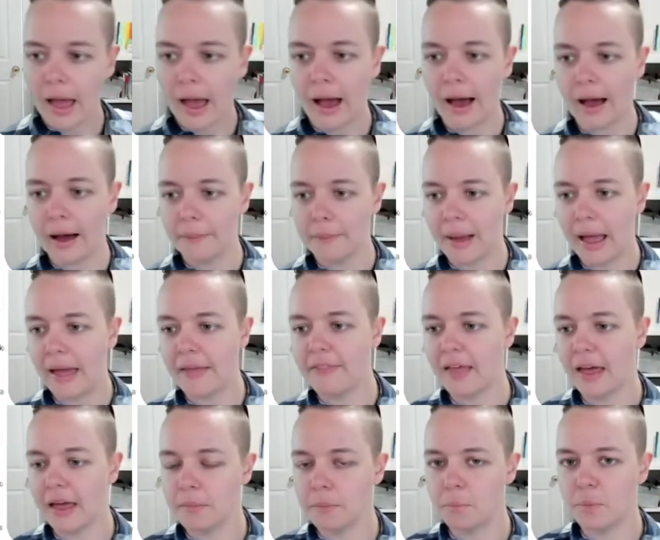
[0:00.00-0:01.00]
and
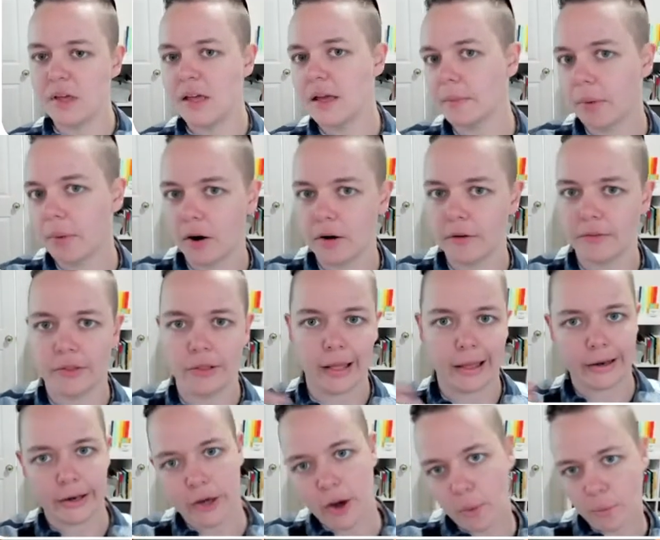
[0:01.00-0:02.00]
then being part of the
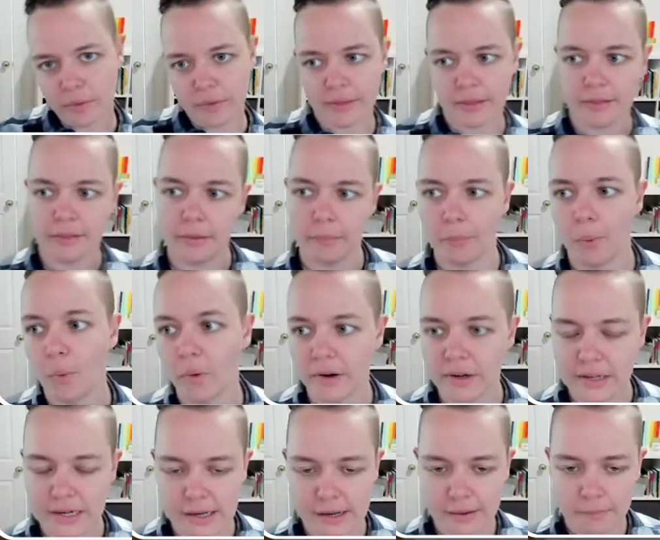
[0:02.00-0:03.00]
like notes and support
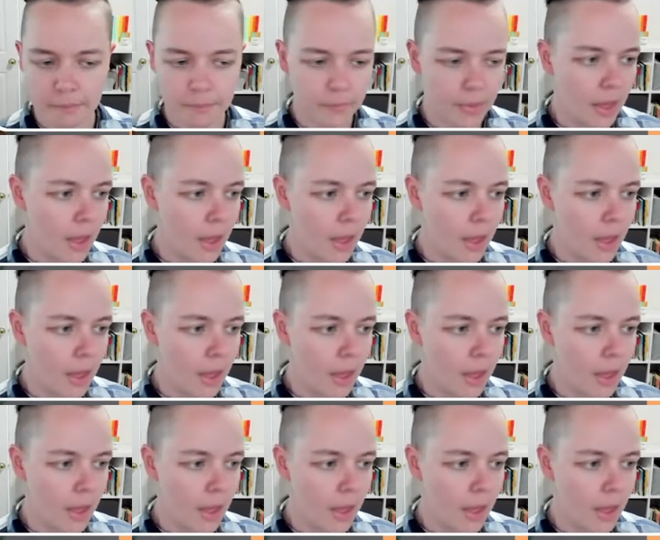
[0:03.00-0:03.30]
team.